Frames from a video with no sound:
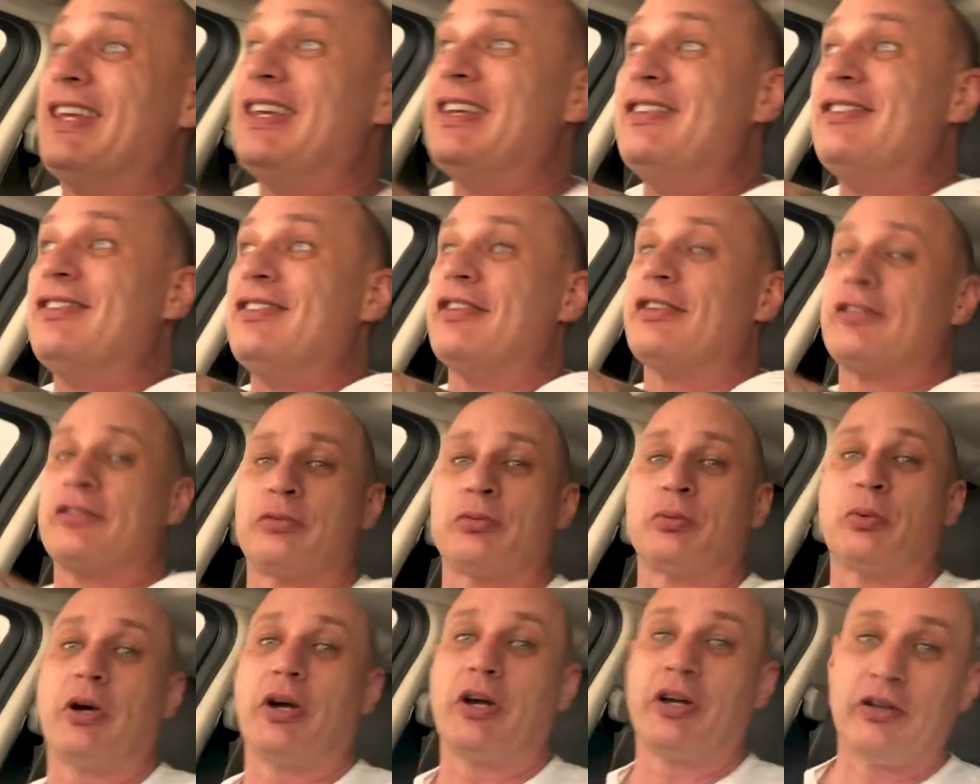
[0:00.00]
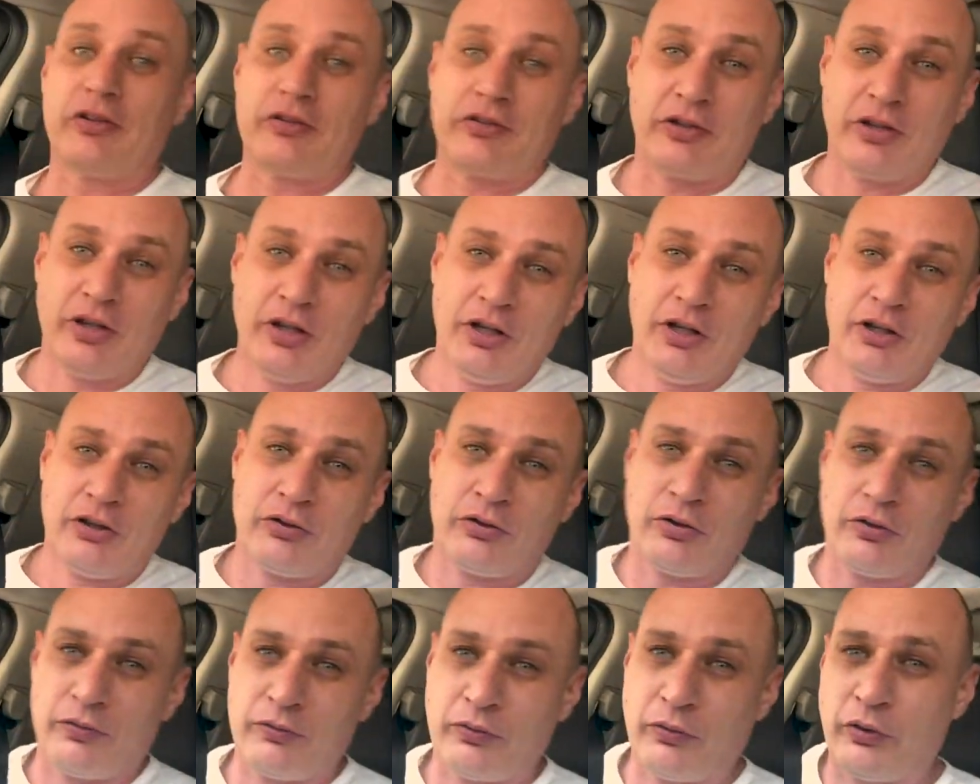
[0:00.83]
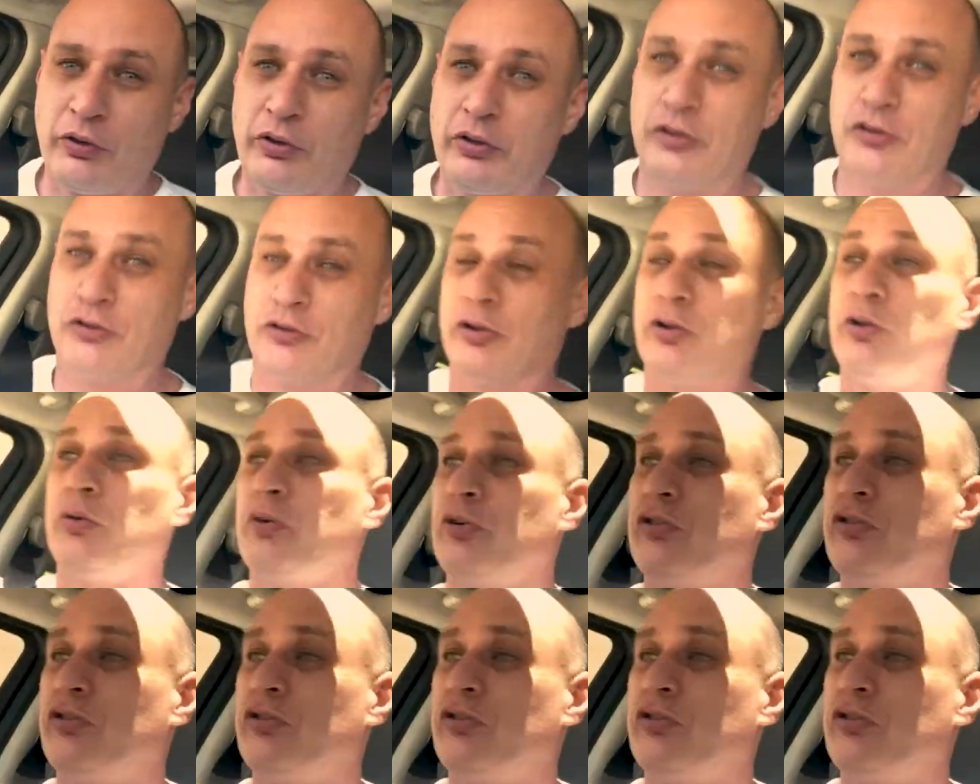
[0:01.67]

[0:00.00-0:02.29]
easiest ways to avoid doing